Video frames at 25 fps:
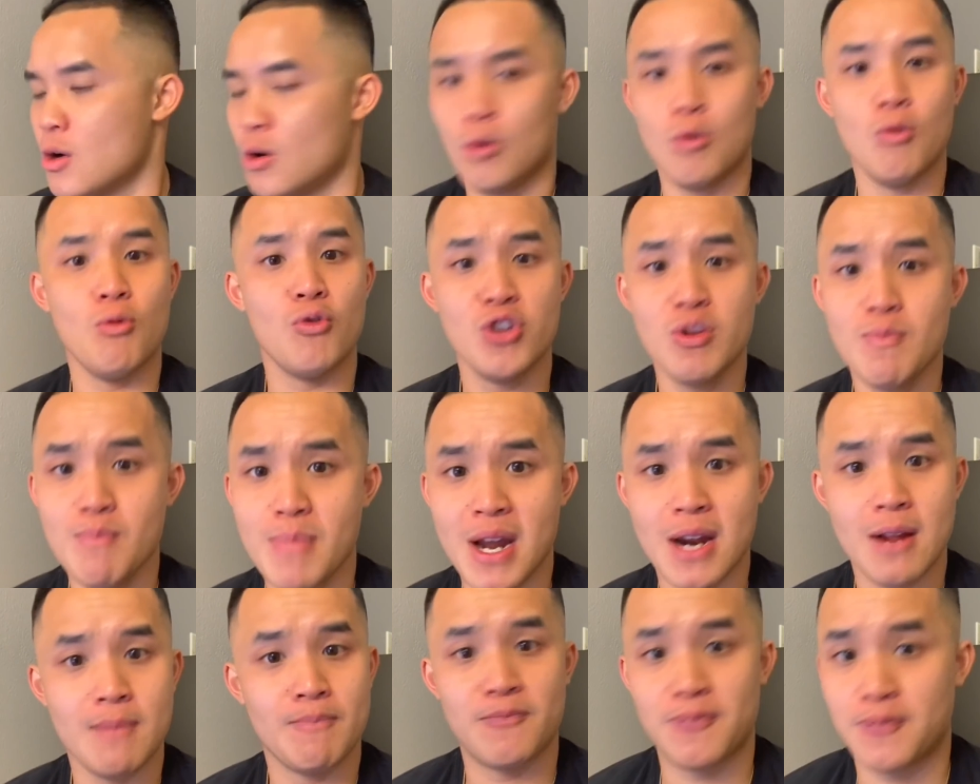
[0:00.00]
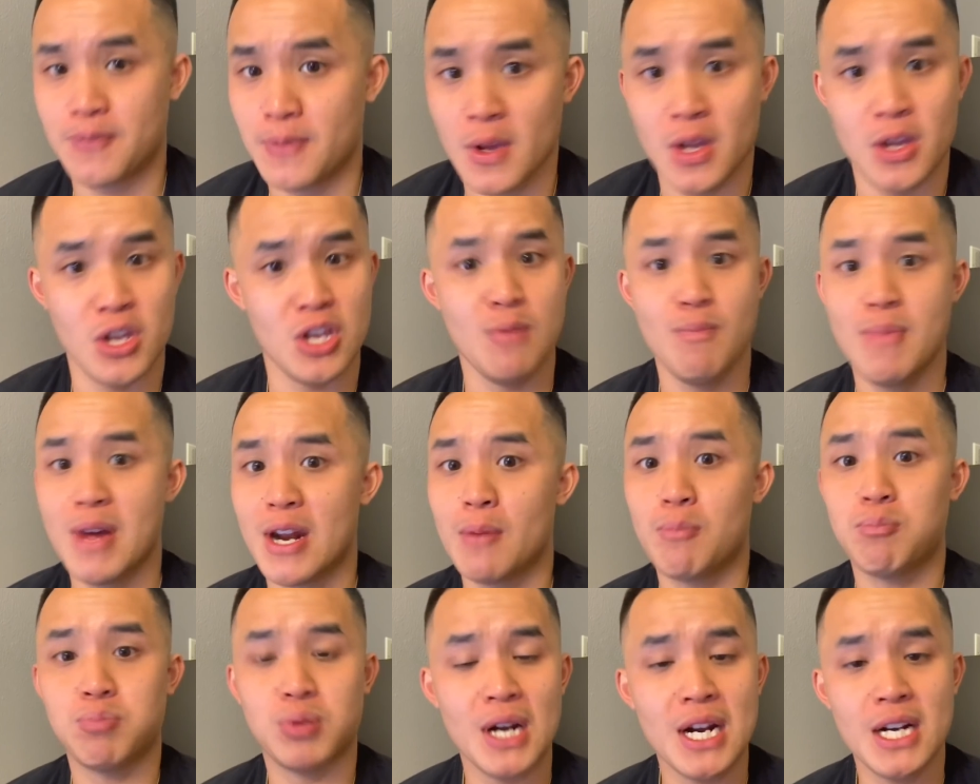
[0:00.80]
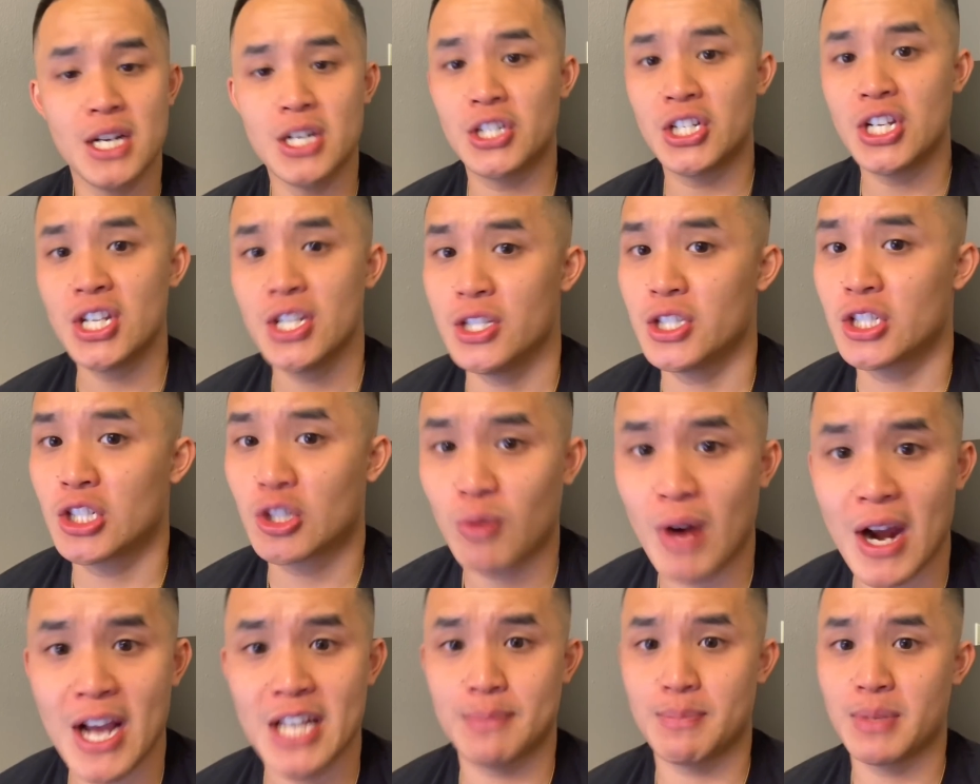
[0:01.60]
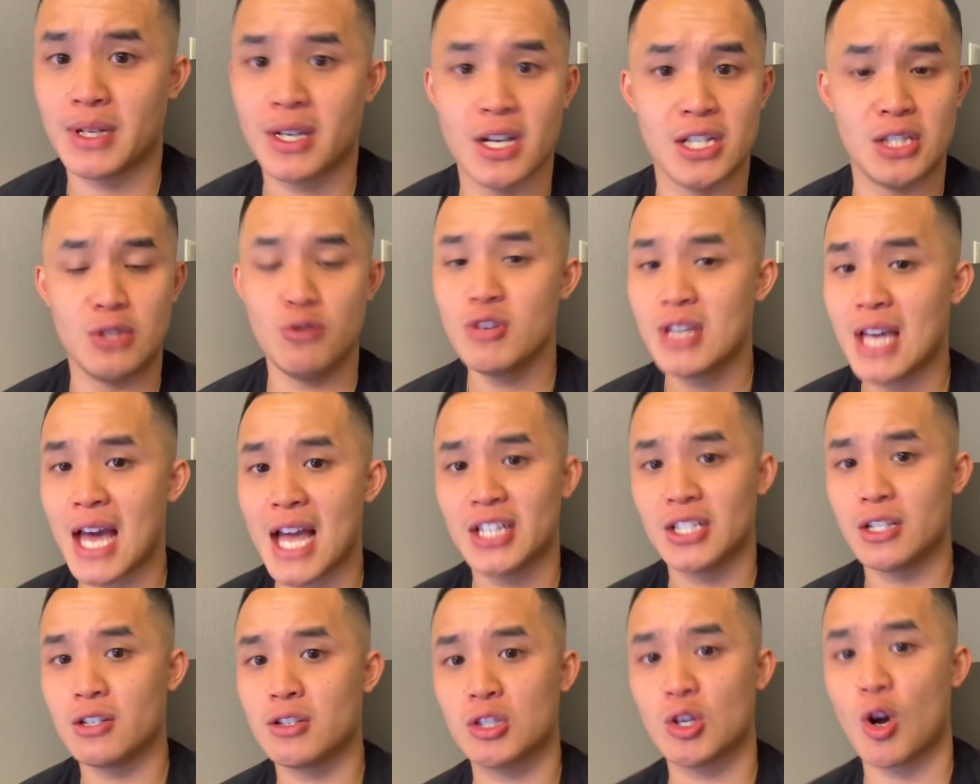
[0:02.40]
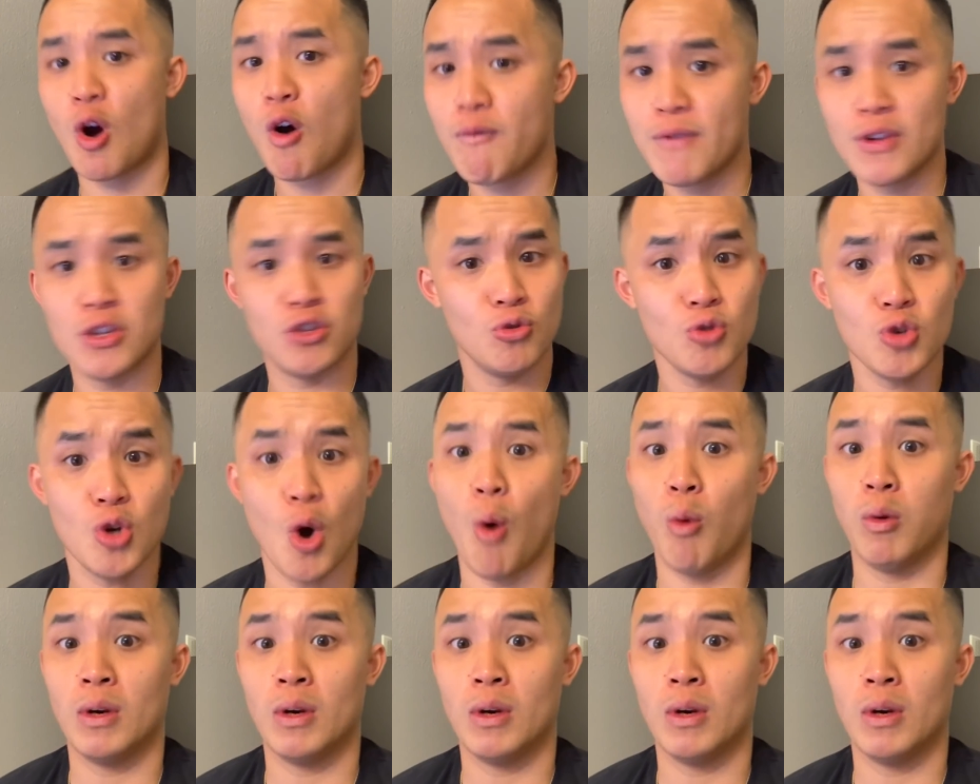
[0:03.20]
you better pray to Jesus Christ, because you catch this COVID, you gonna